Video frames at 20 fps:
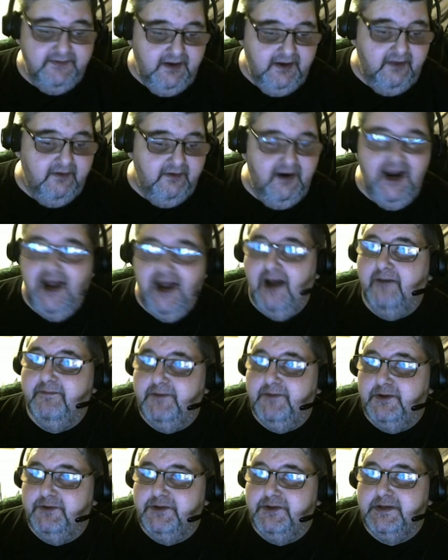The other
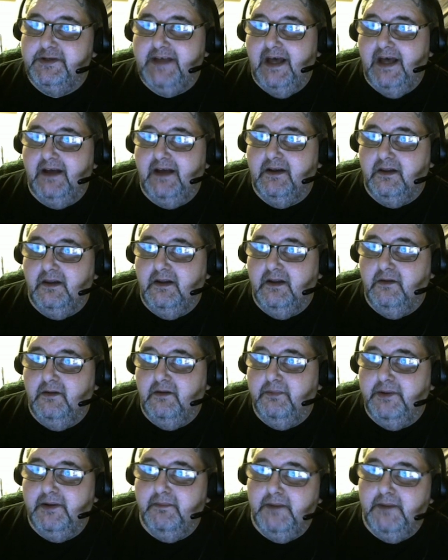half, you just add a little
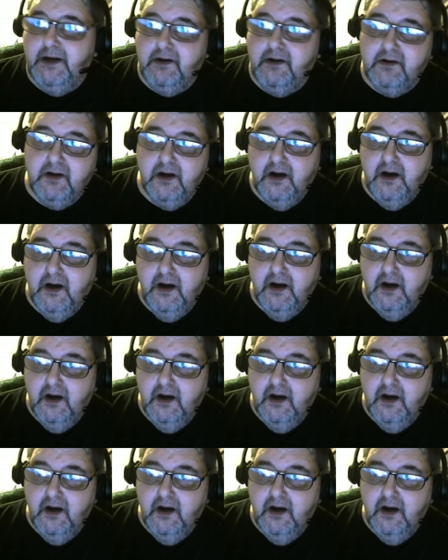bit of milk,